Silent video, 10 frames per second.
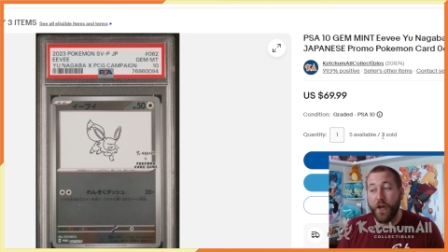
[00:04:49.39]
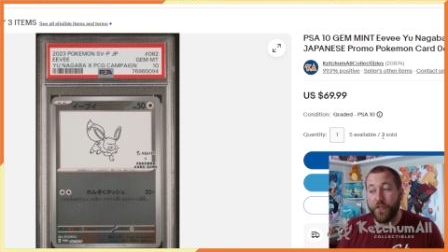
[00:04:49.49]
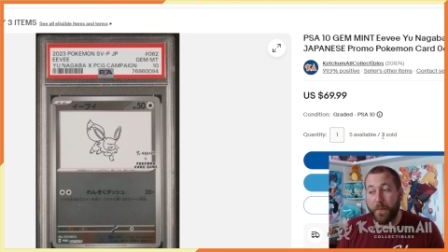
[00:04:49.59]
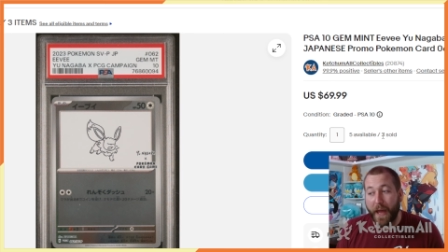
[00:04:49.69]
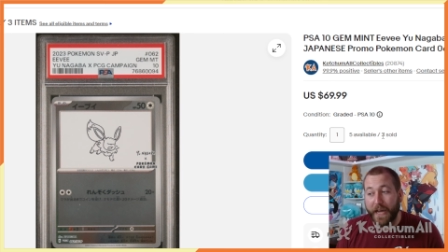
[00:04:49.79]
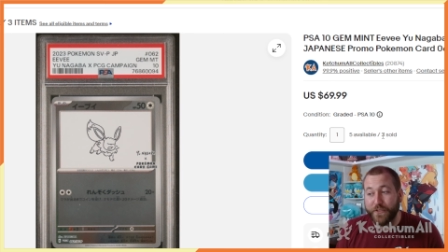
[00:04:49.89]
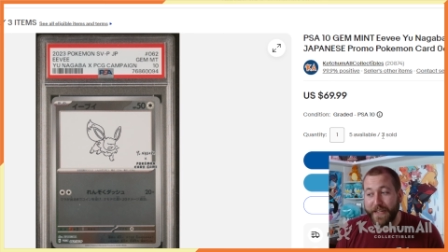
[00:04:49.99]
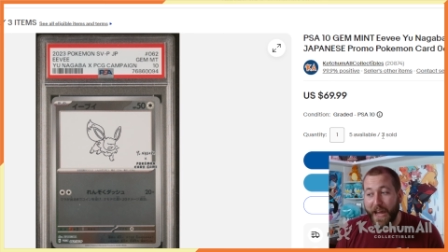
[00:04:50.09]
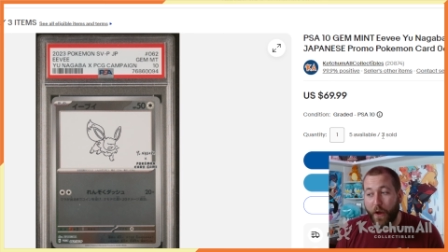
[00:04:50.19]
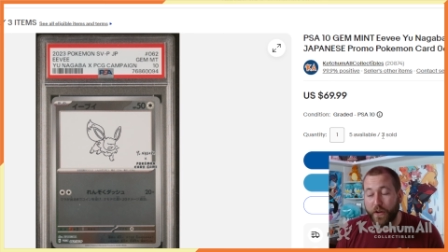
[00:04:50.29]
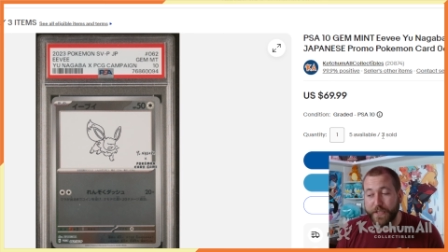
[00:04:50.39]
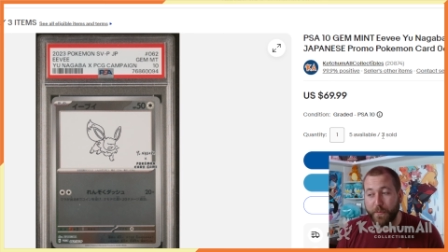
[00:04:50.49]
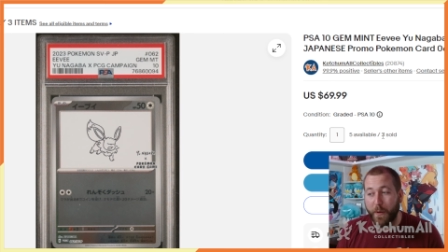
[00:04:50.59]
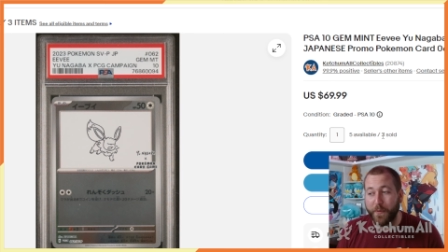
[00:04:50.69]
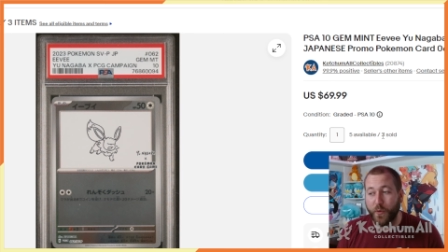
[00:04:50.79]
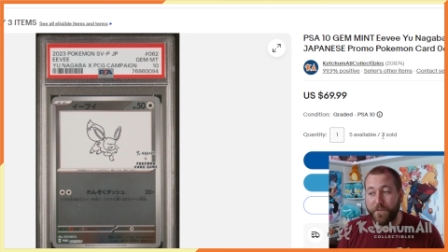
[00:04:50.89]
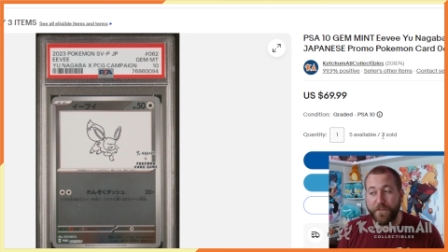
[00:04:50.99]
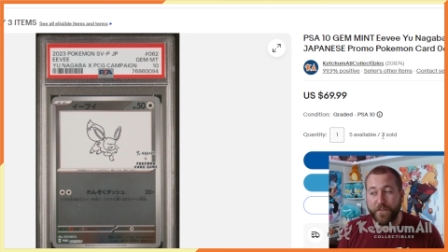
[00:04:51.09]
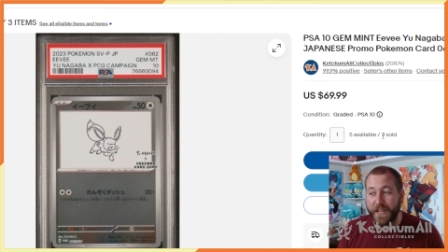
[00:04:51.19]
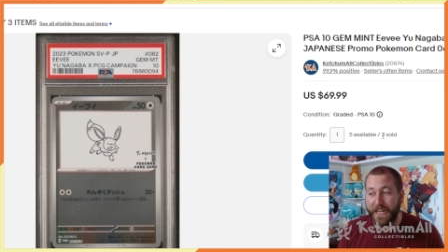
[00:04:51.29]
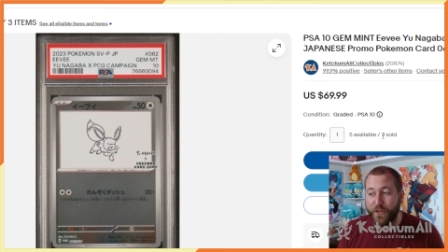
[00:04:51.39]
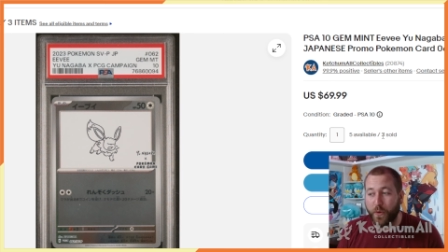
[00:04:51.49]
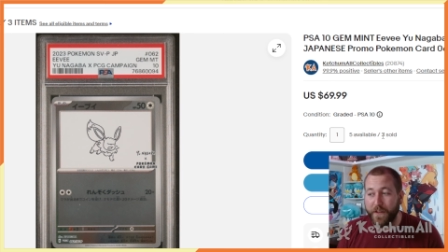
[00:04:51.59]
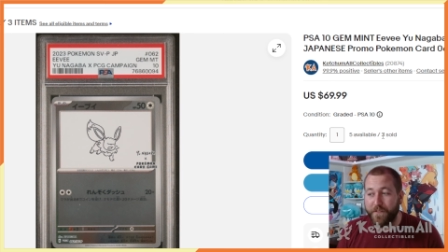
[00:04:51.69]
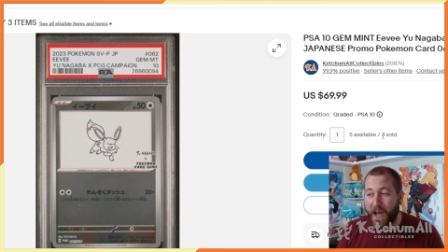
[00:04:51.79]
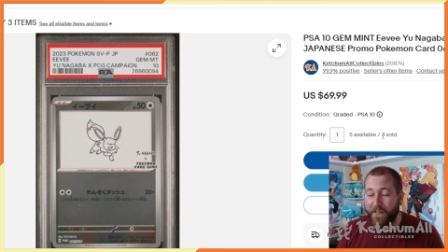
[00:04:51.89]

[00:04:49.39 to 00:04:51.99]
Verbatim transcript: The packs right now are somewhere between 15 and 25.